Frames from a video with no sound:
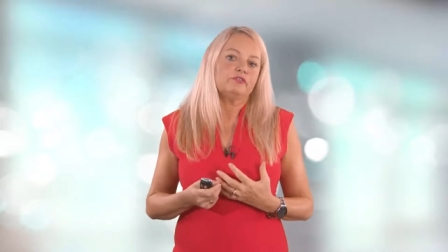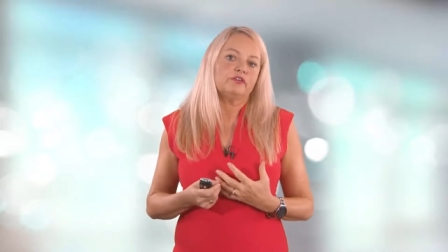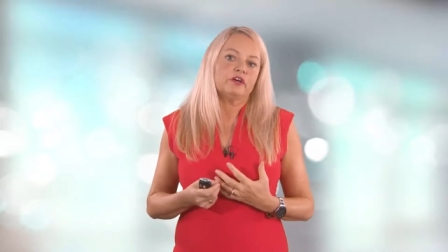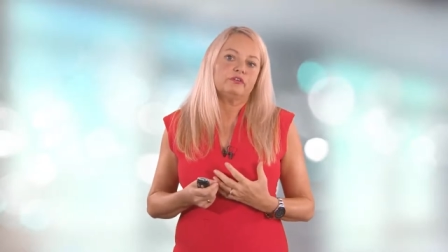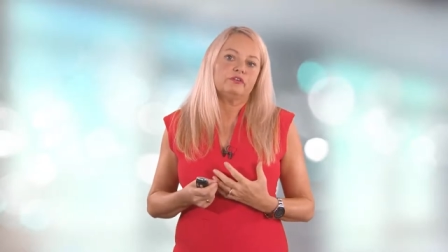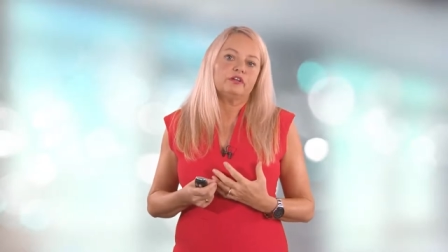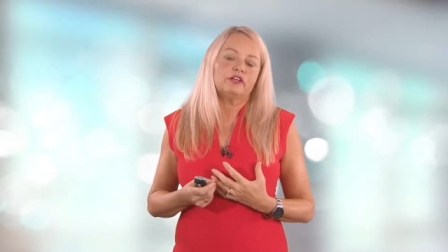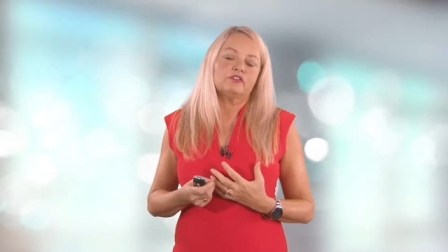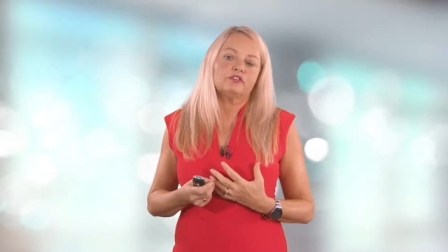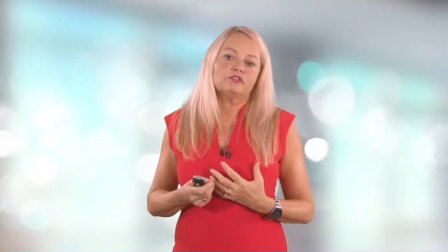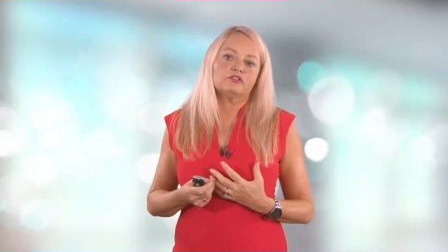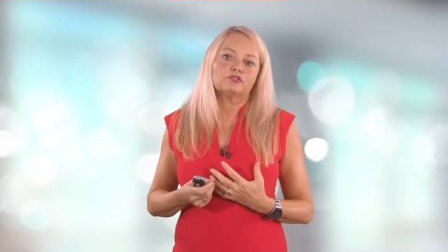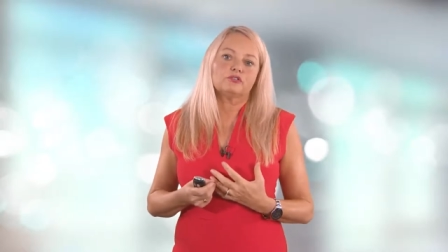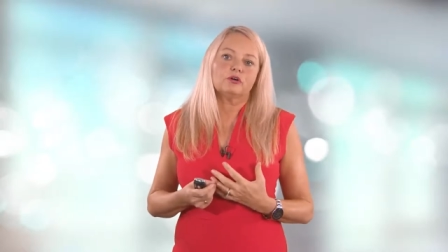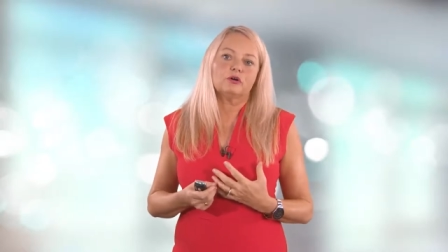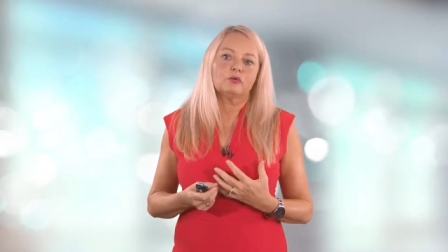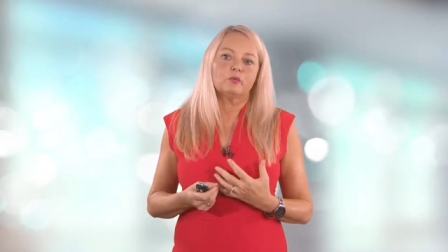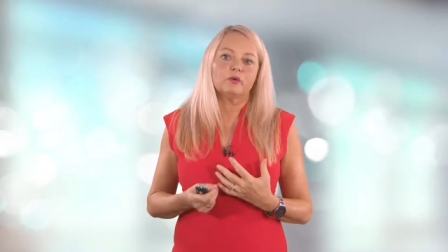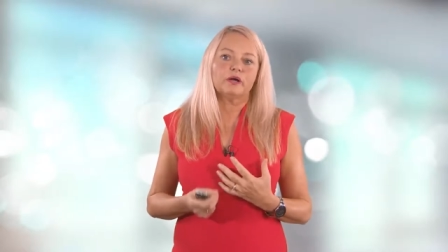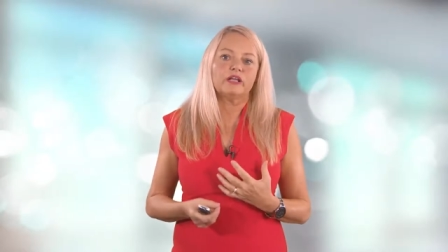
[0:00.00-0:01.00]
very
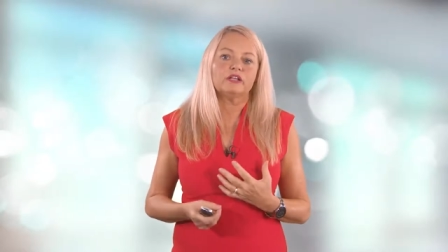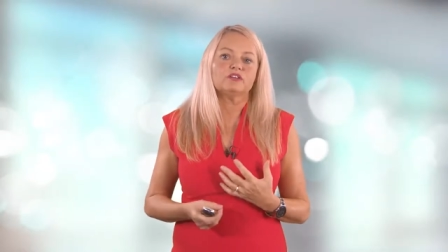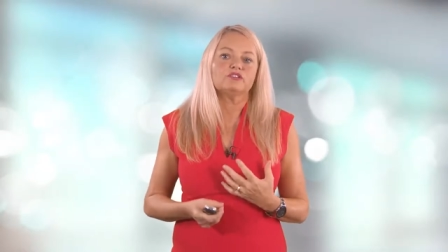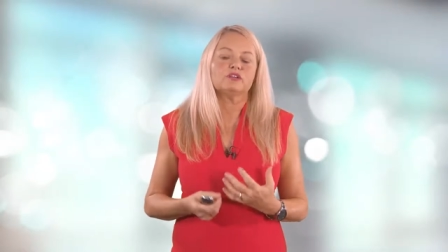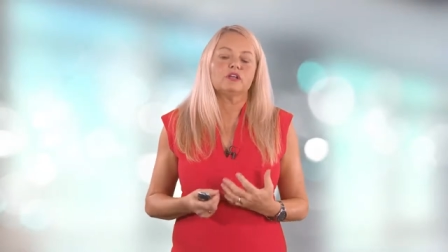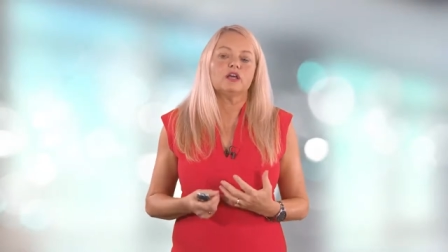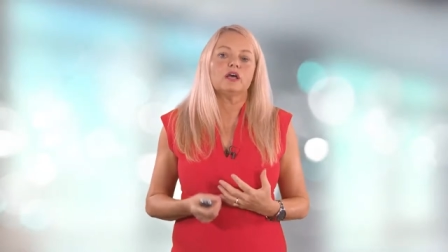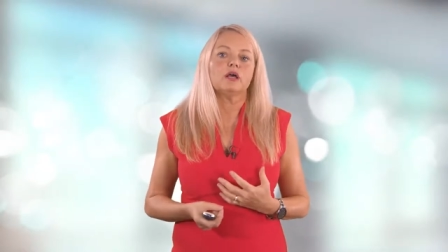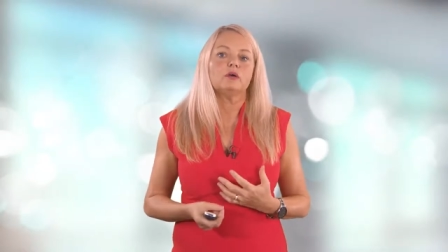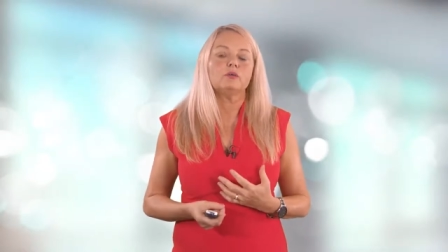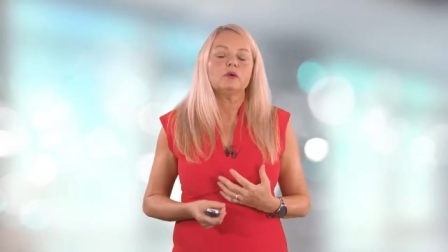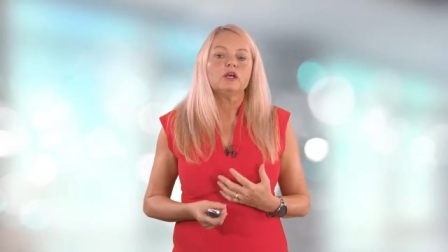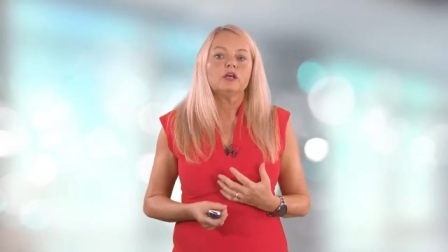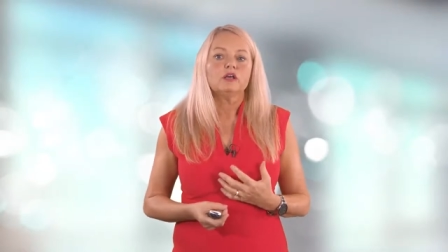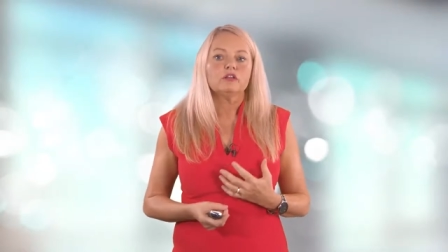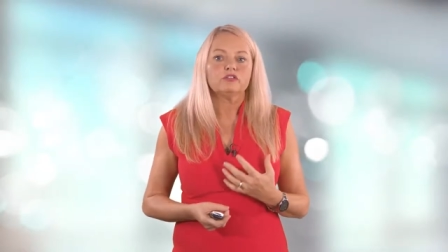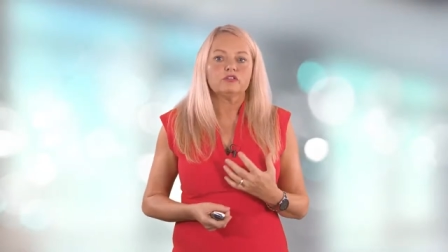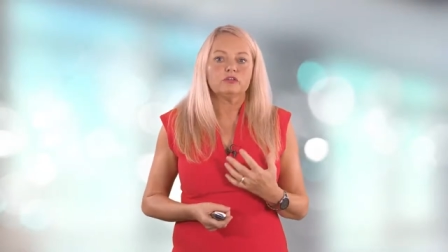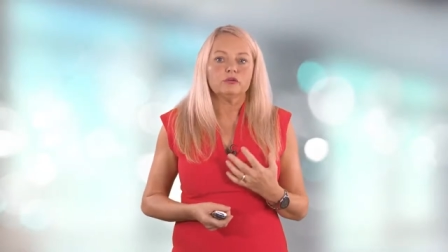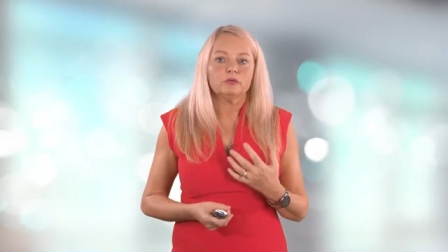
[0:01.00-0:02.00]
strong way to go
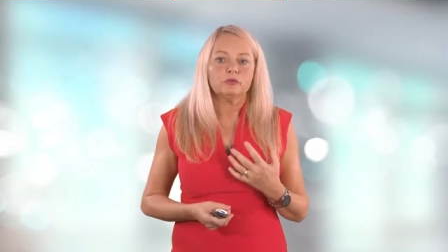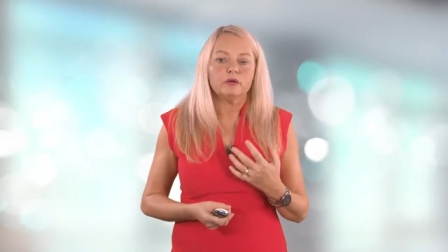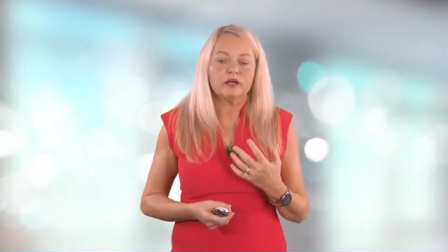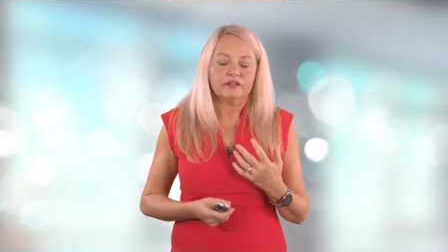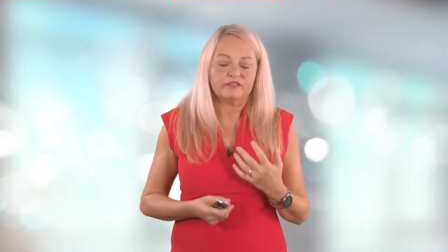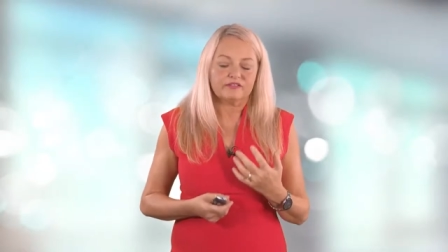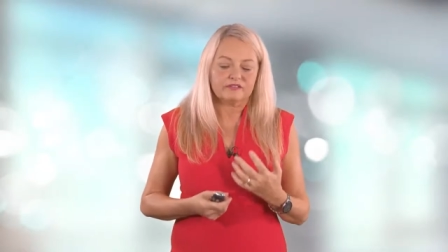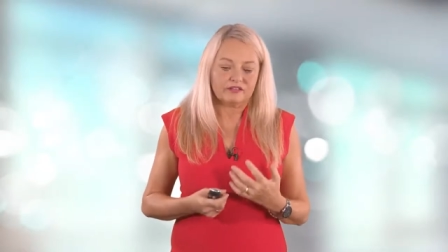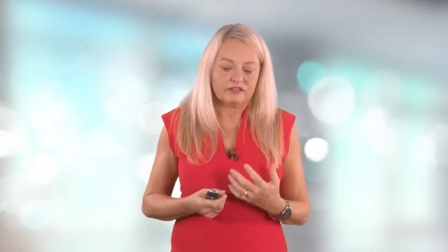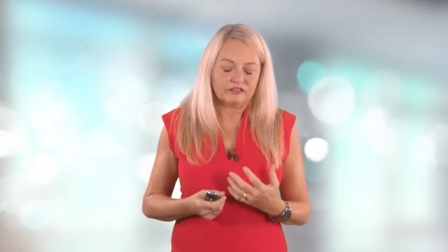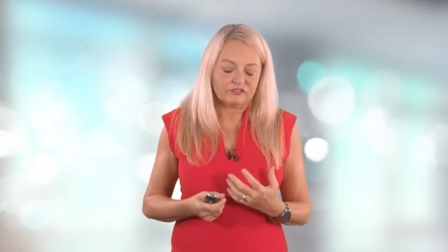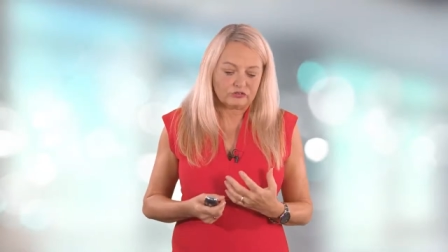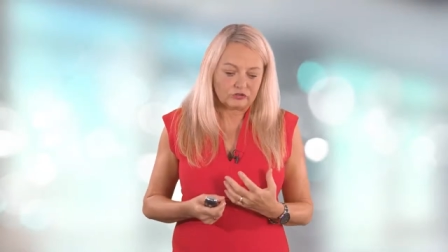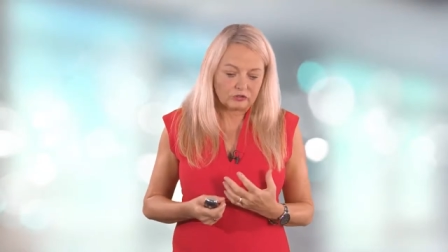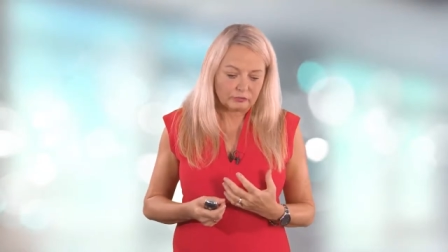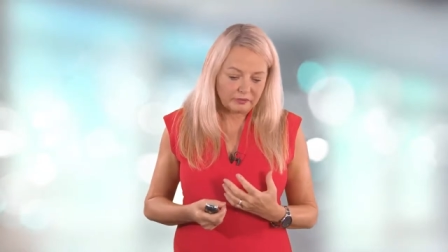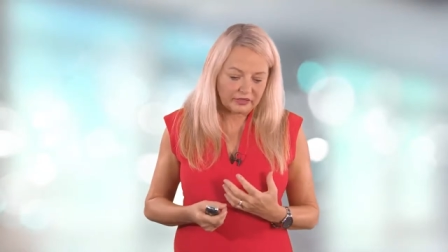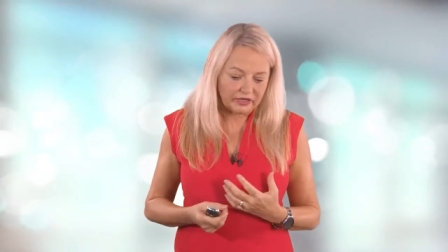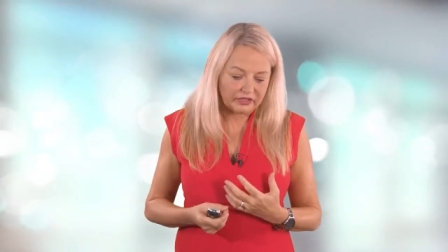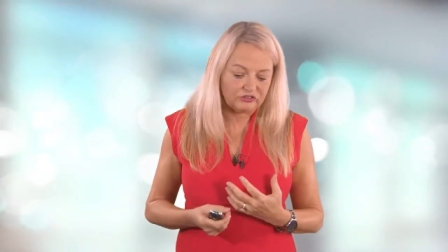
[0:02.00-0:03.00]
to assist
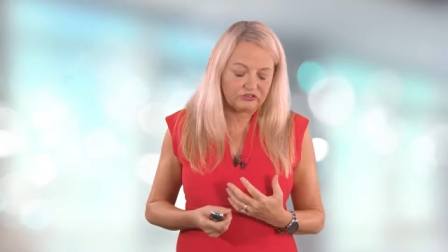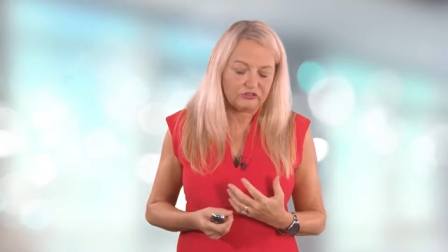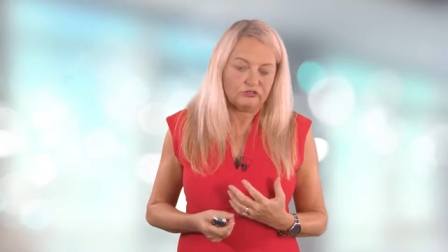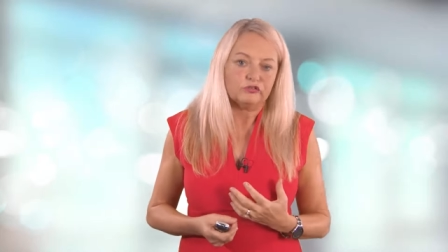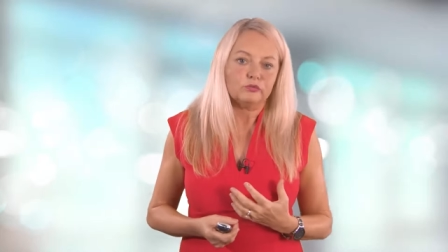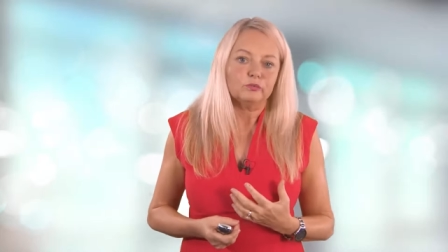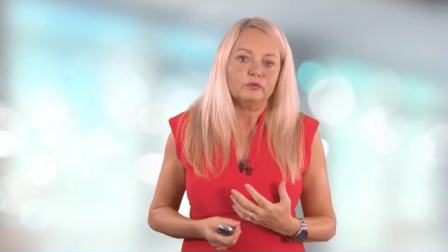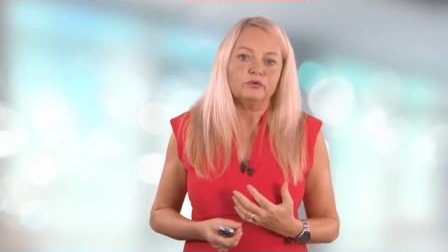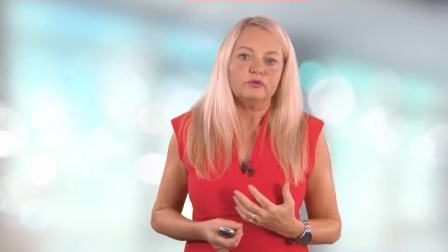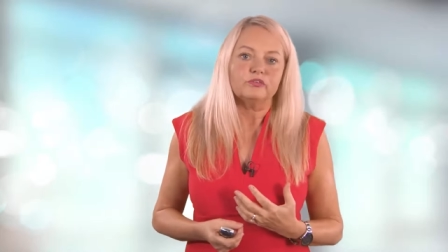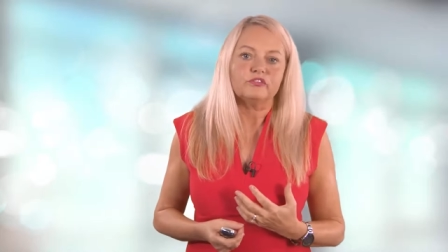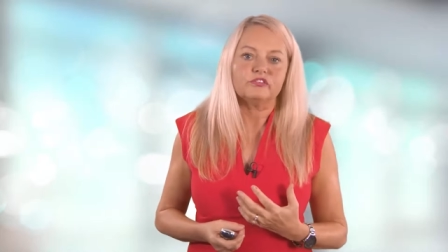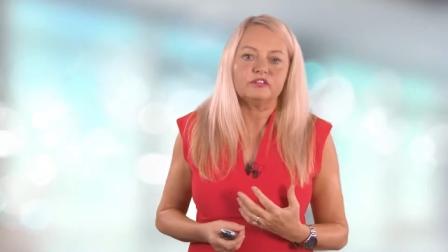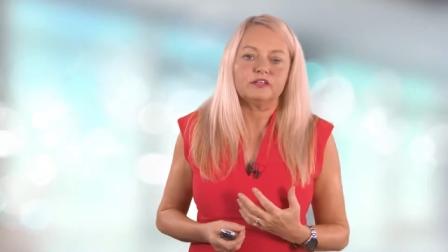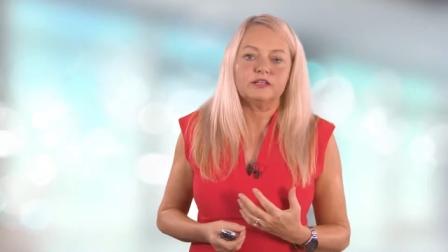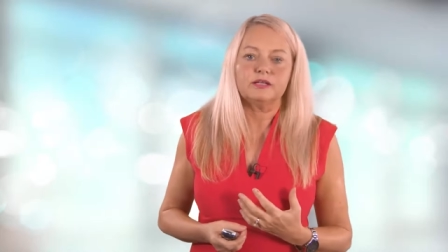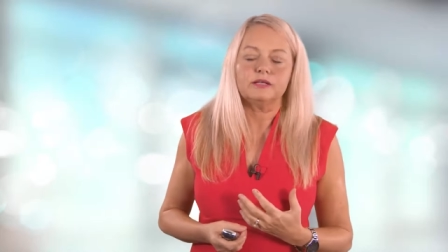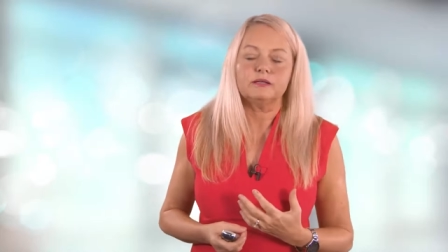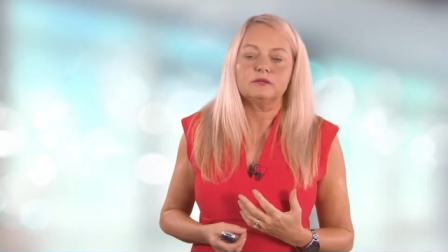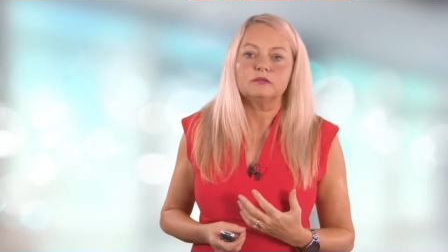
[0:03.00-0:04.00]
our patients' wounds to
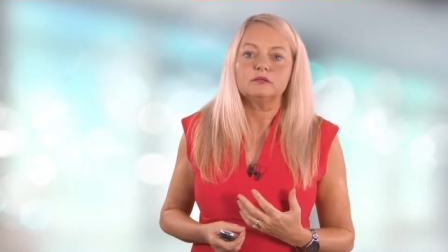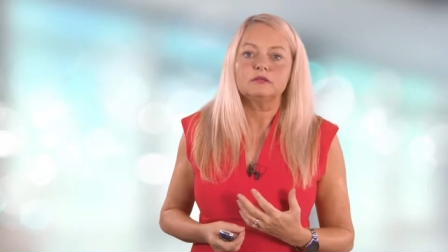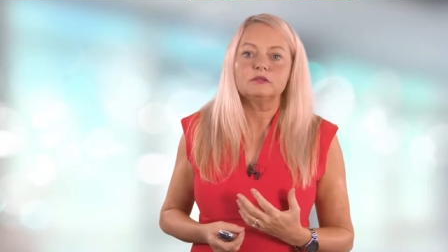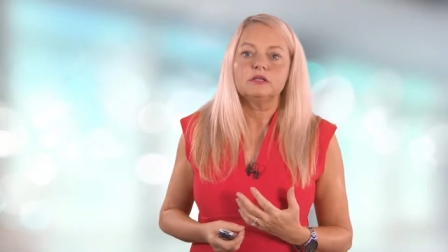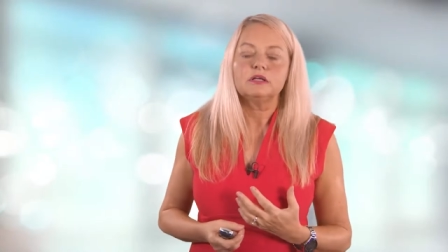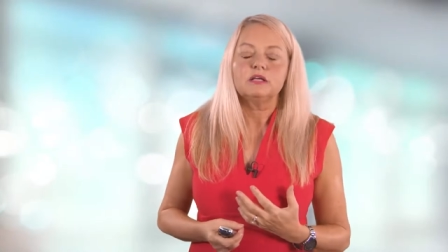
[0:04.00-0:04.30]
heal.